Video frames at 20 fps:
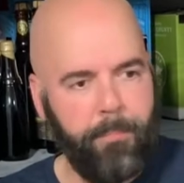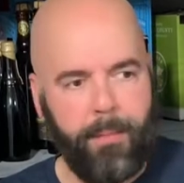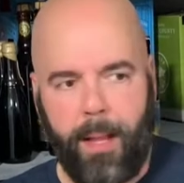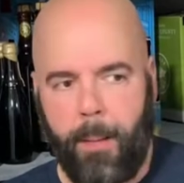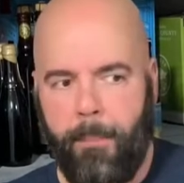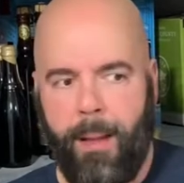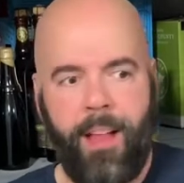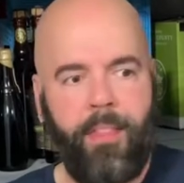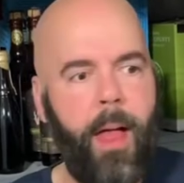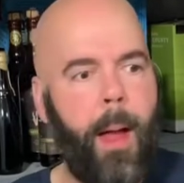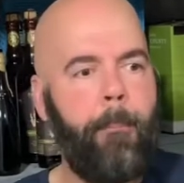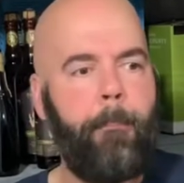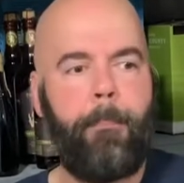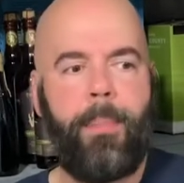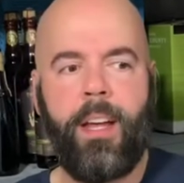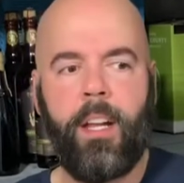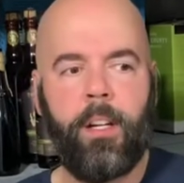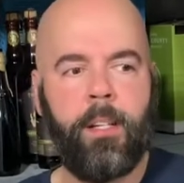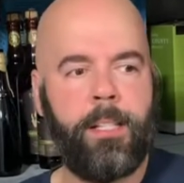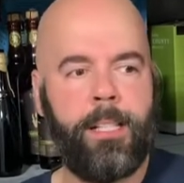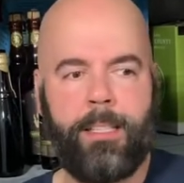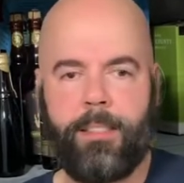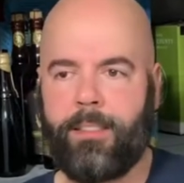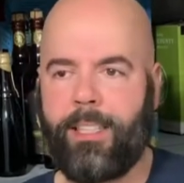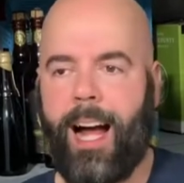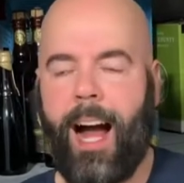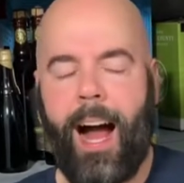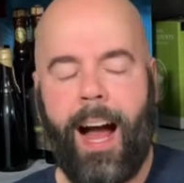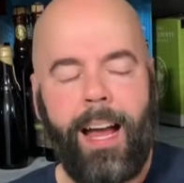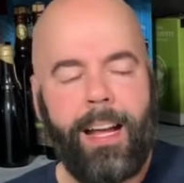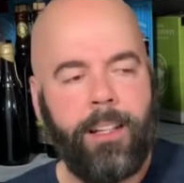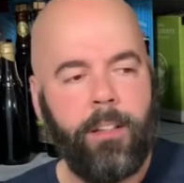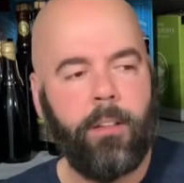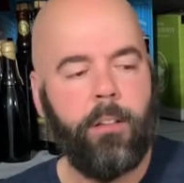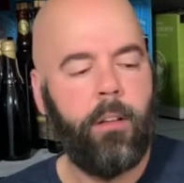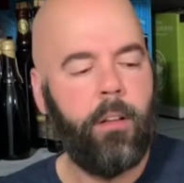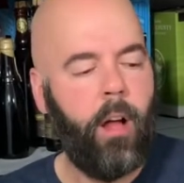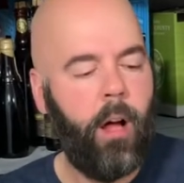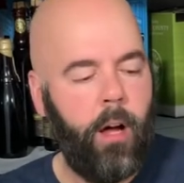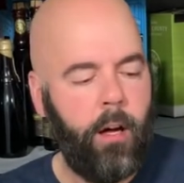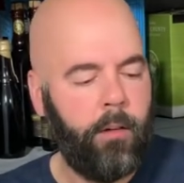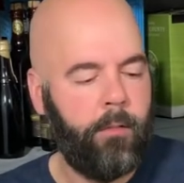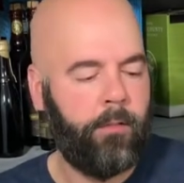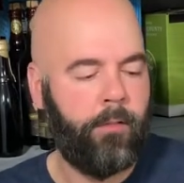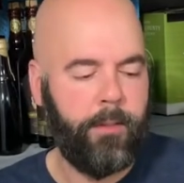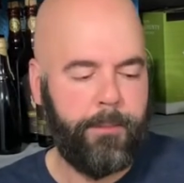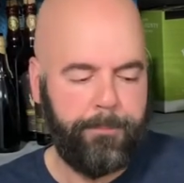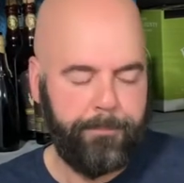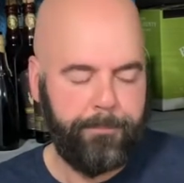Man, that bitterness. I love